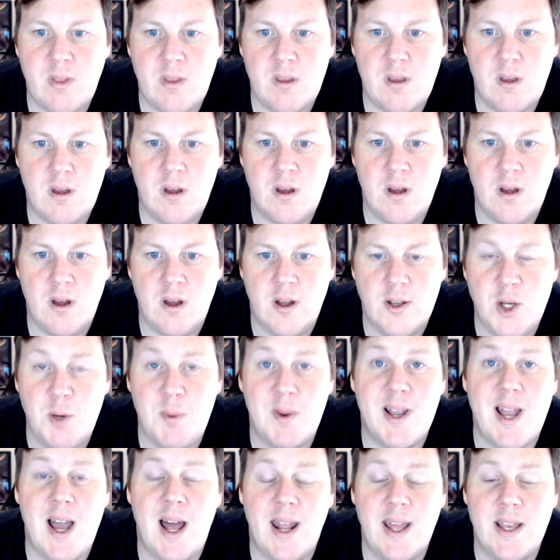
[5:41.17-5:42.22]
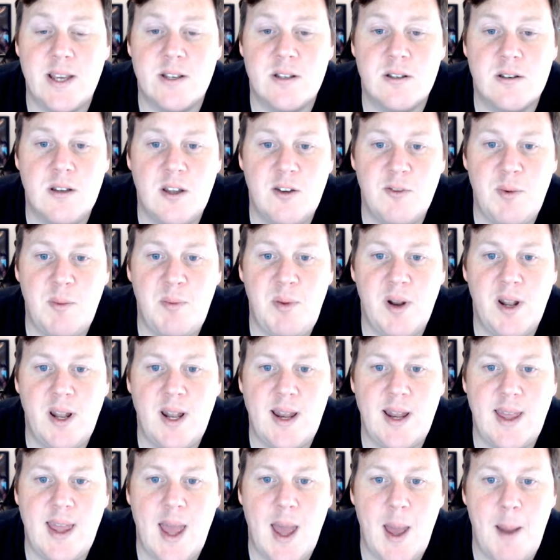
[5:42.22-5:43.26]
New mechanics have been put in the
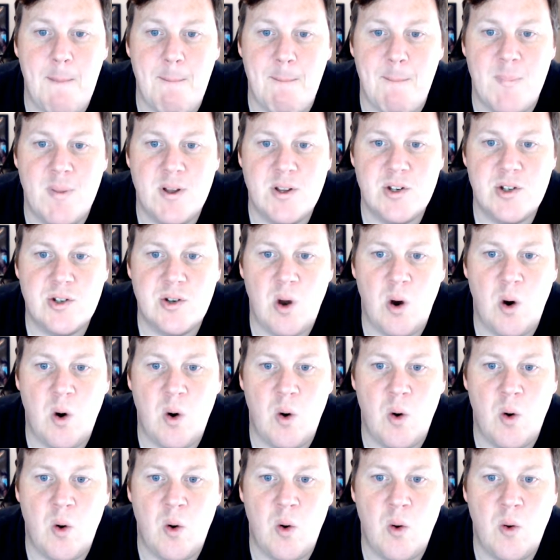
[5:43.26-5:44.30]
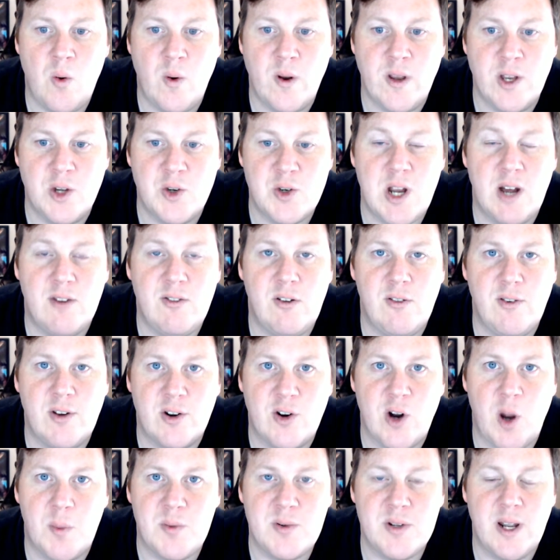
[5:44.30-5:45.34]
game, so when you drive over
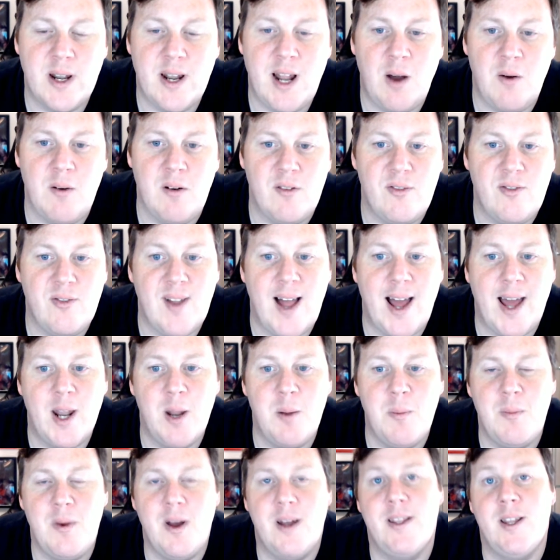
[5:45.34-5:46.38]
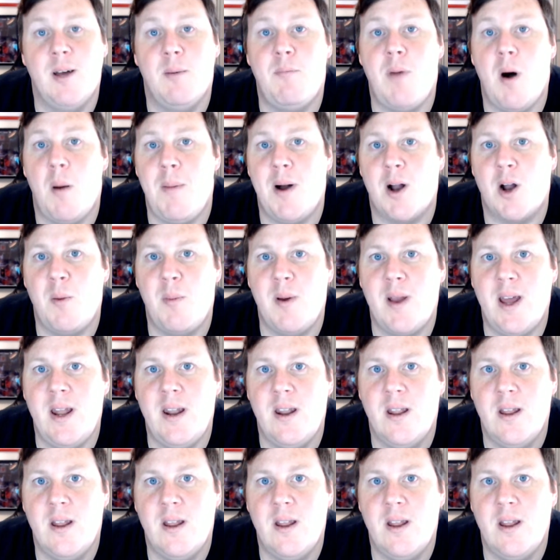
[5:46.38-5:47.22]
crops and that now, it'll flatten them and they'll pop back up again.